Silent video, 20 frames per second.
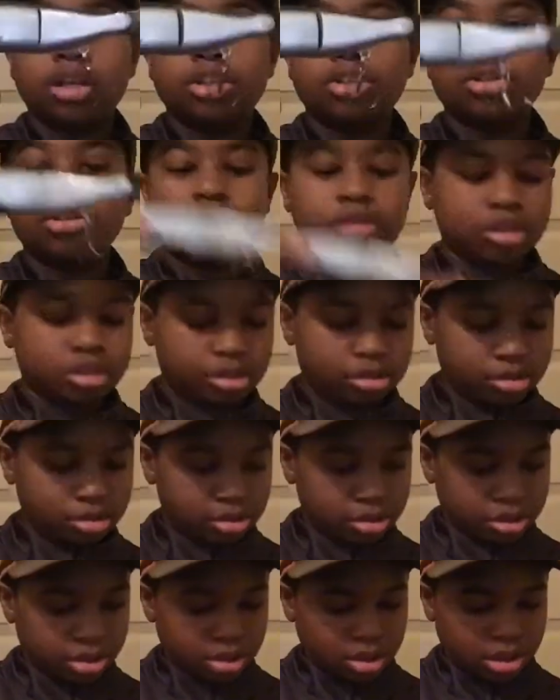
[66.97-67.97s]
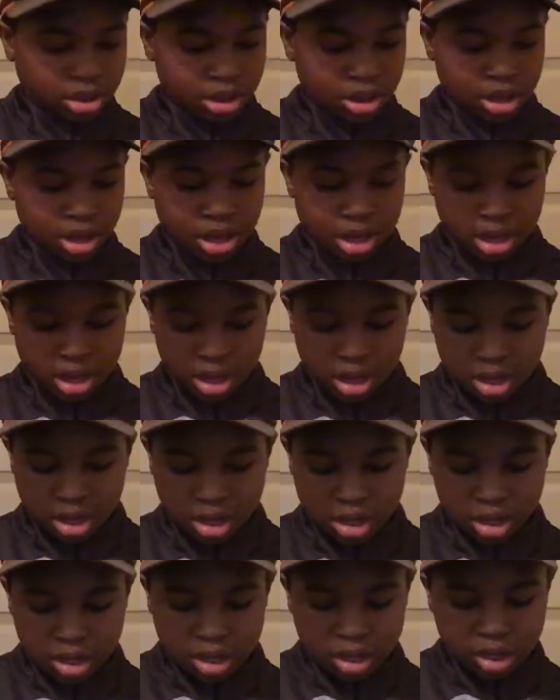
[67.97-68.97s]
Two of those
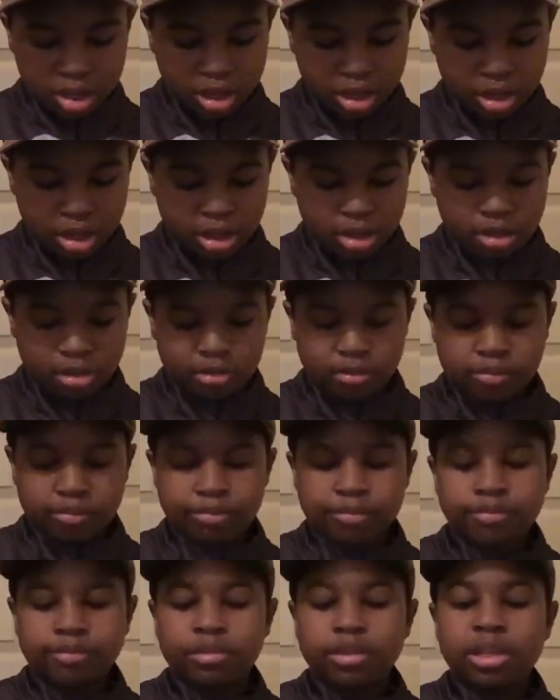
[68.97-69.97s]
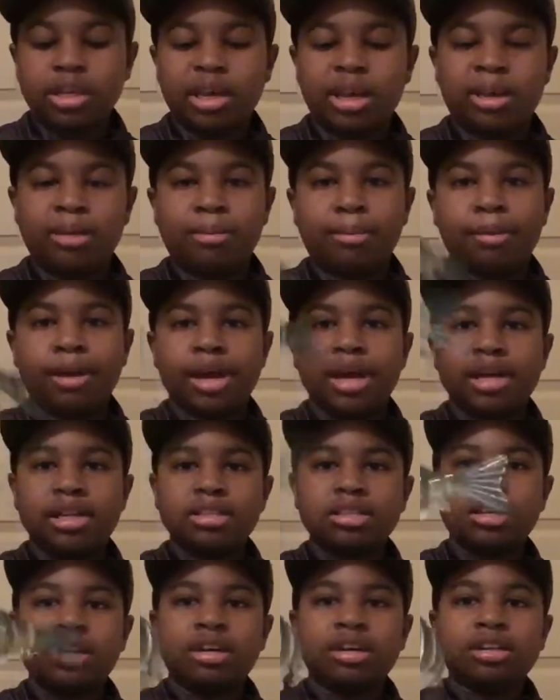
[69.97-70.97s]
have a
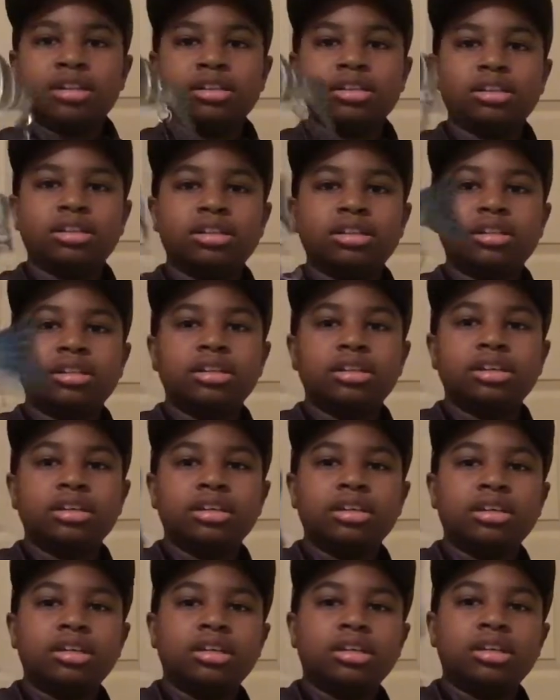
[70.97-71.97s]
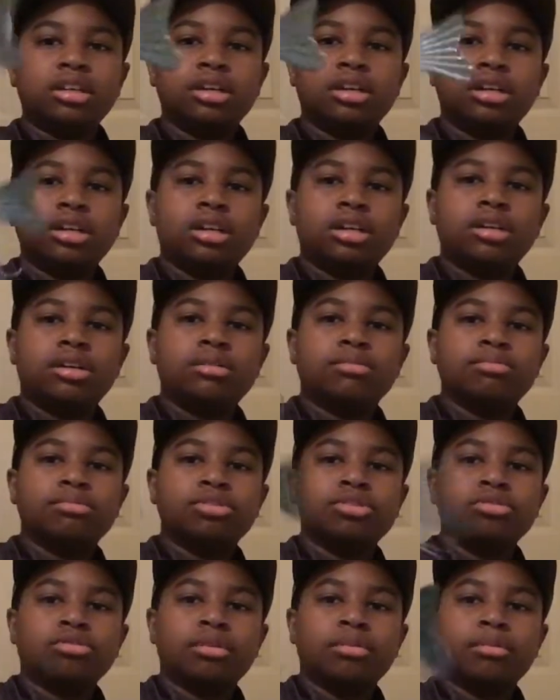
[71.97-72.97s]
bass colored
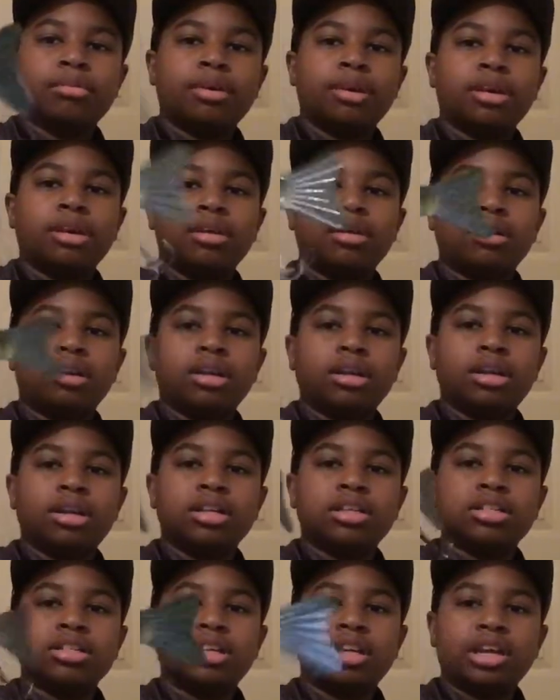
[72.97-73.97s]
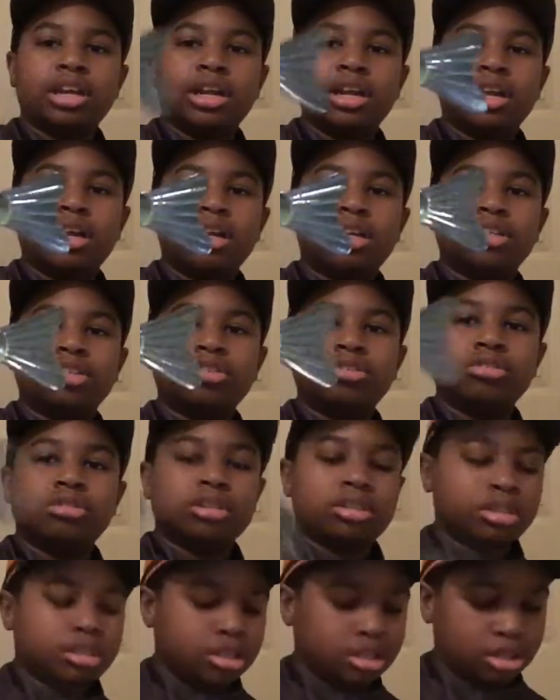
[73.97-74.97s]
swim bait. This is a lot of
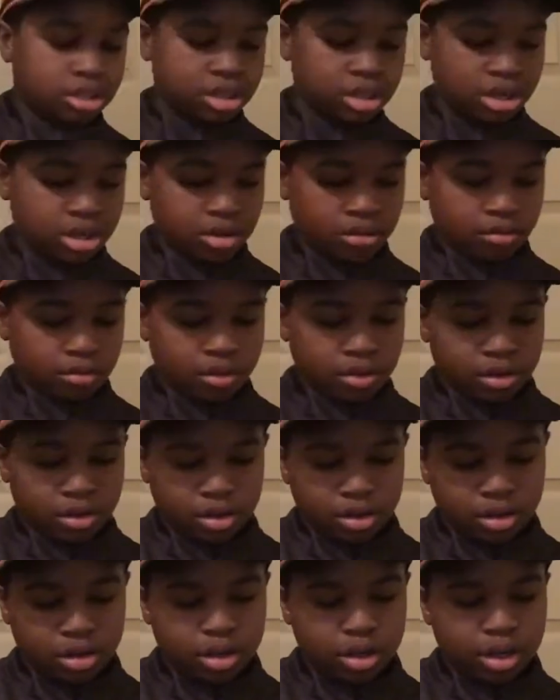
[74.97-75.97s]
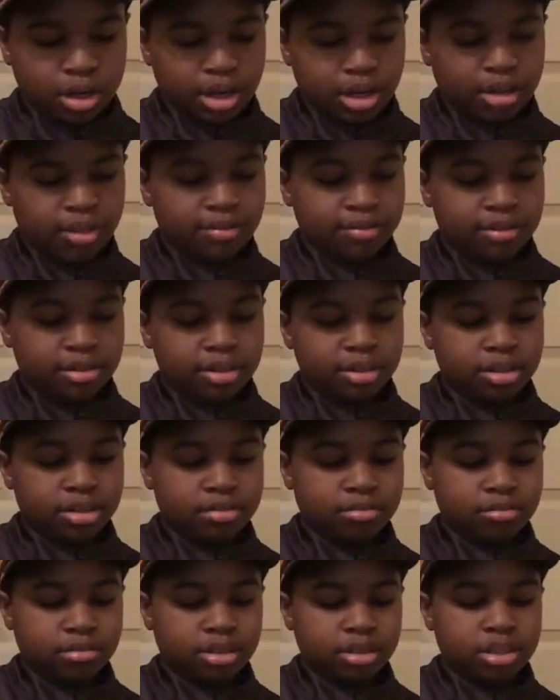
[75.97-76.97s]
joints right here. And I have
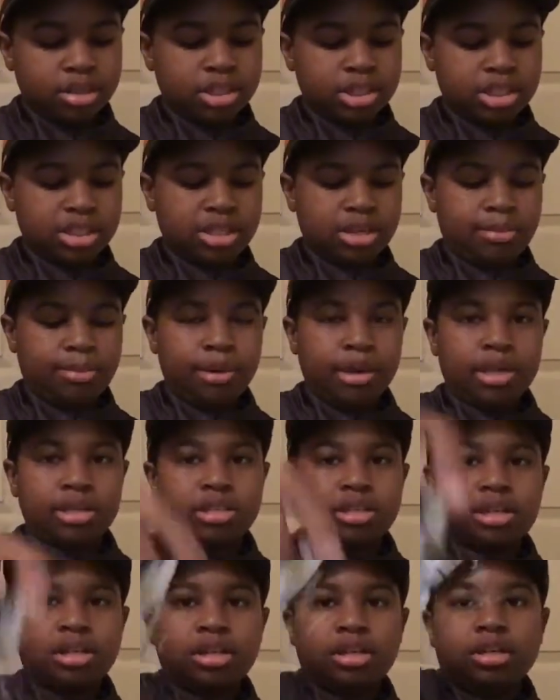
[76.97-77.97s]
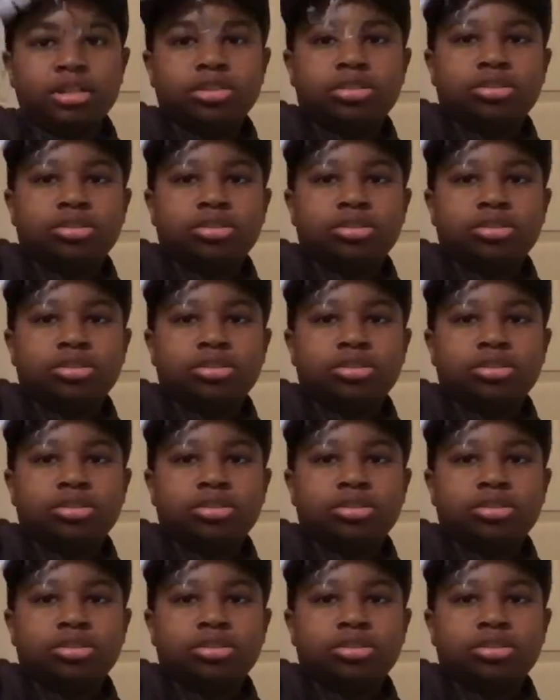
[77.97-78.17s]
another one. This is a bass color